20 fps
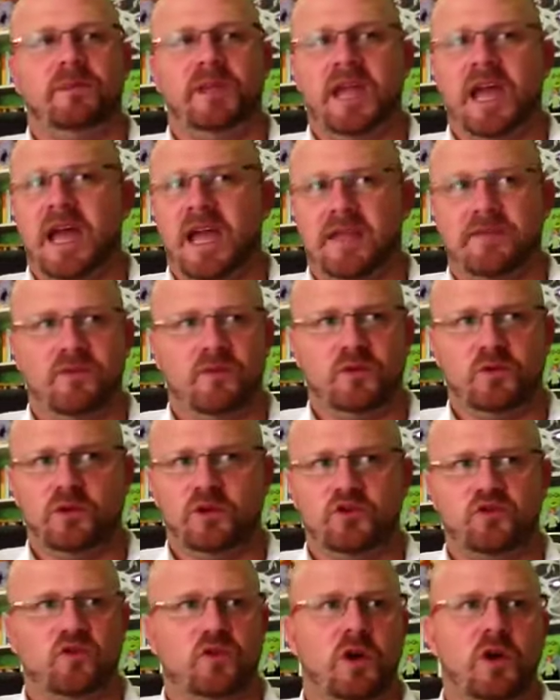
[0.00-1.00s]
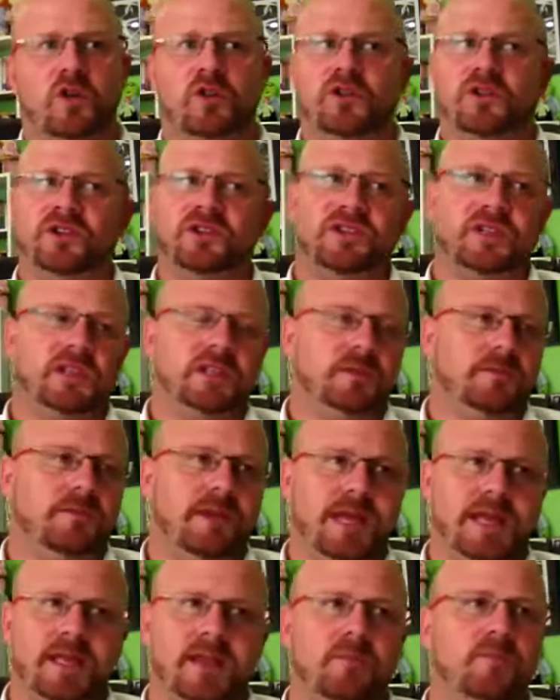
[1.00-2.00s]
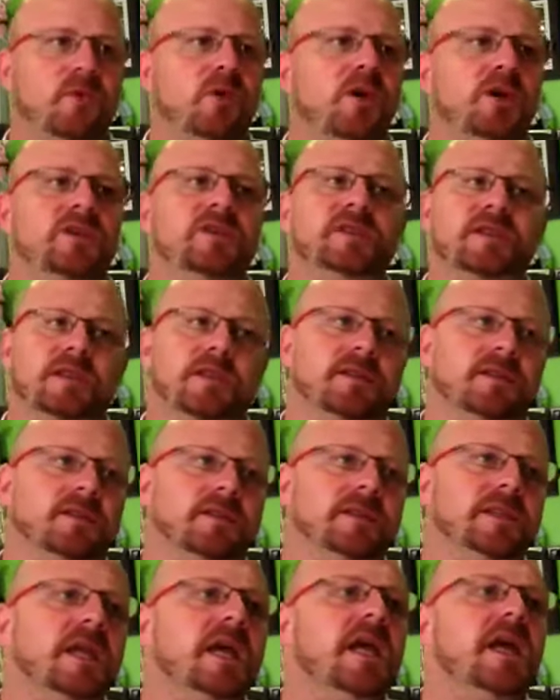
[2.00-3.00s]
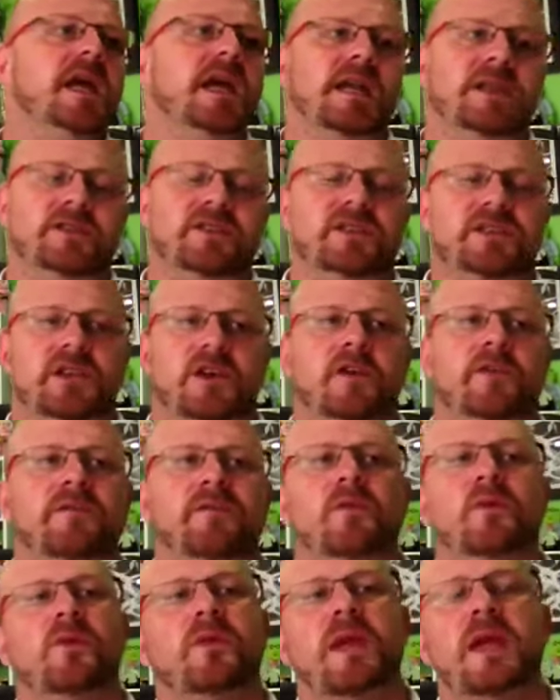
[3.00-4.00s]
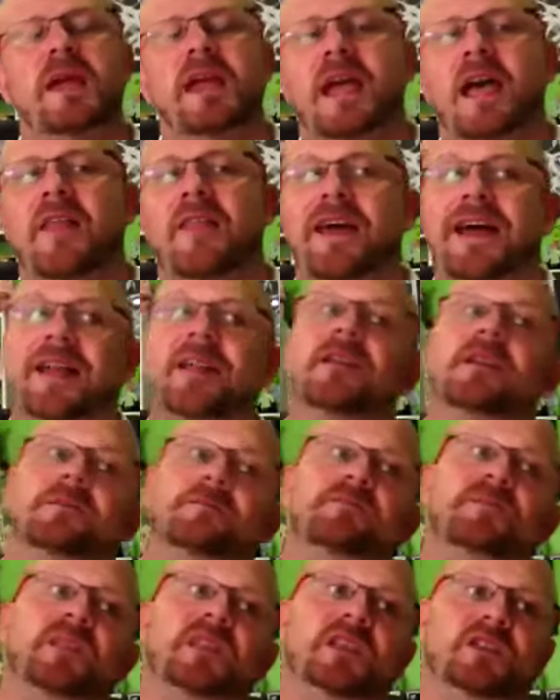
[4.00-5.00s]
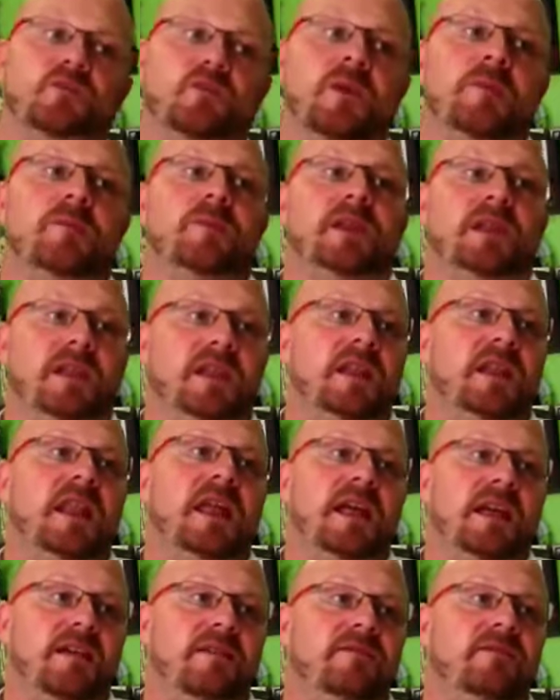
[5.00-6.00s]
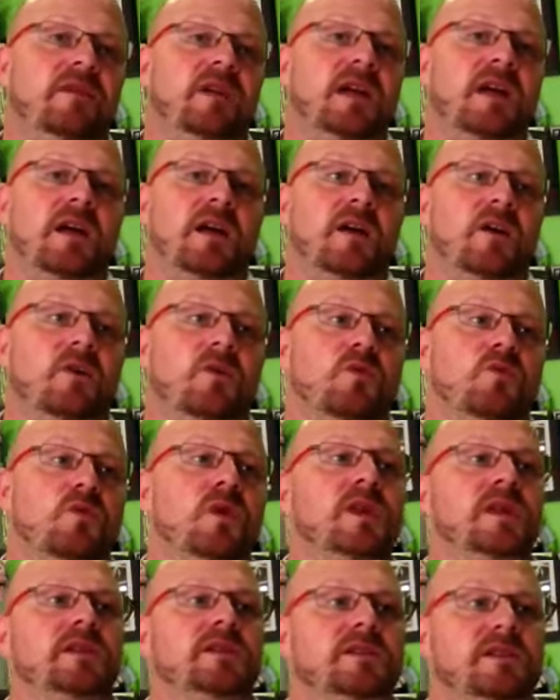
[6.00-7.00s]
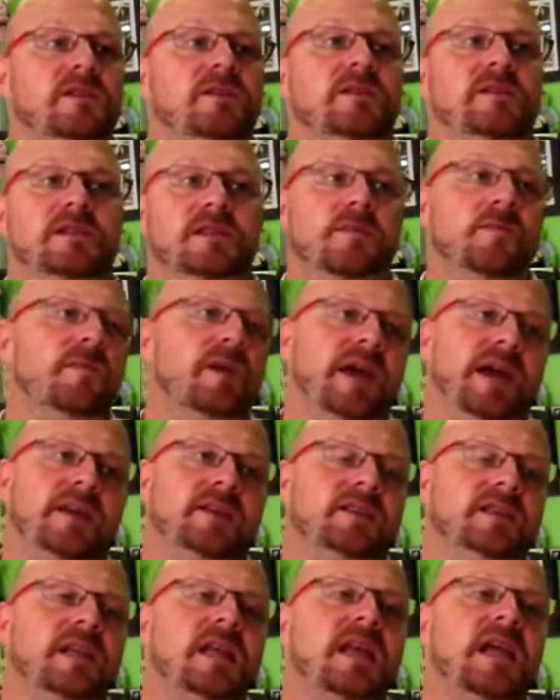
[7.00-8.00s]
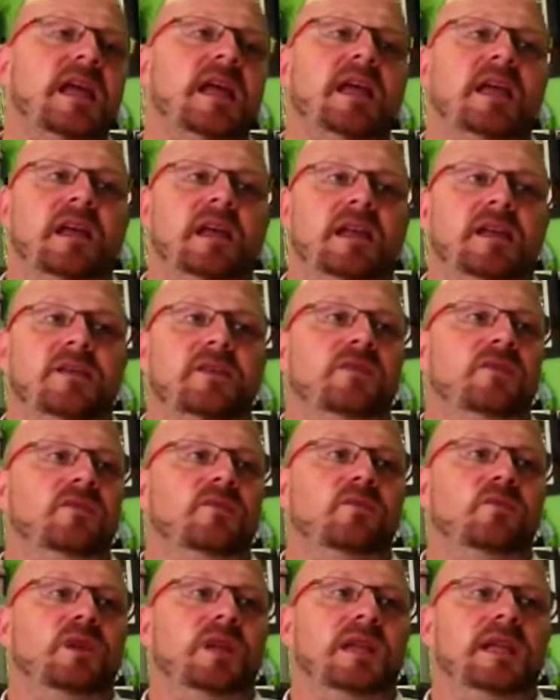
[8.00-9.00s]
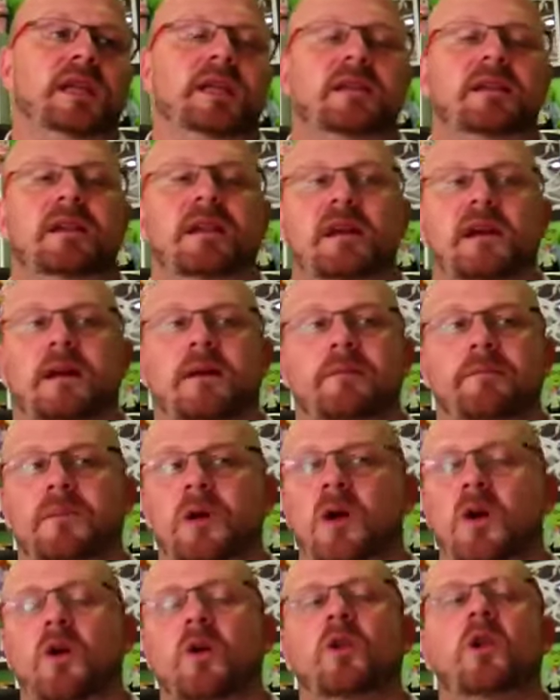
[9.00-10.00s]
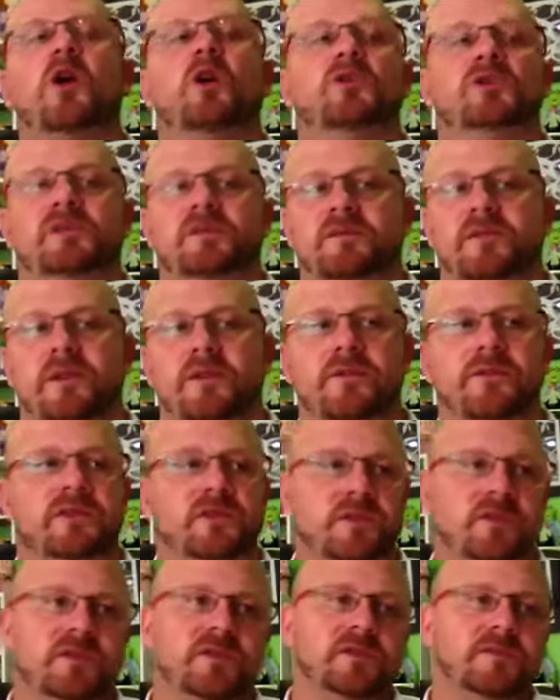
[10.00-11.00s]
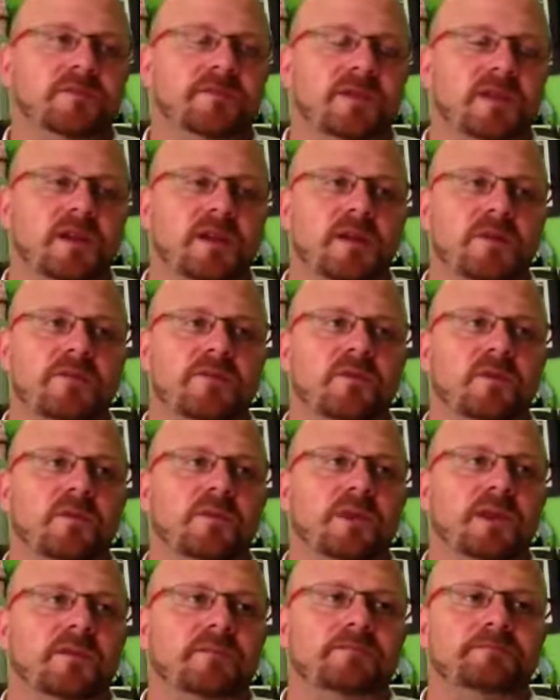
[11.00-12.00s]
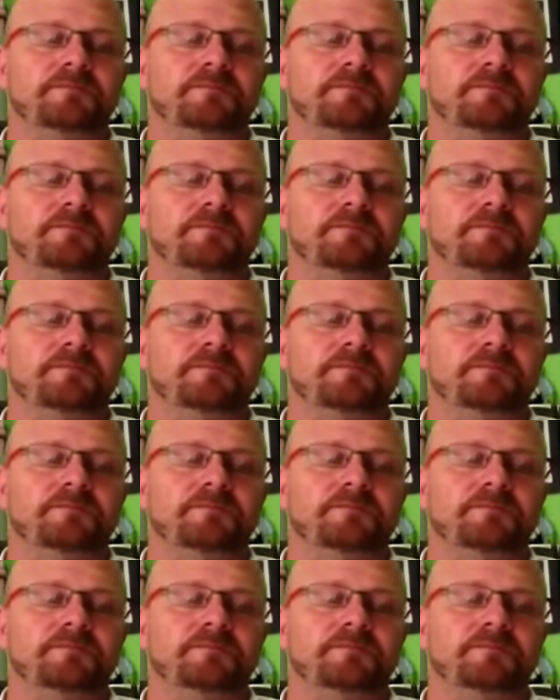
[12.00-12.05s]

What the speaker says: behavioural control and decision-making processes and so forth. And that is when we can have really serious impacts, and we get a whole host of other issues that come from that.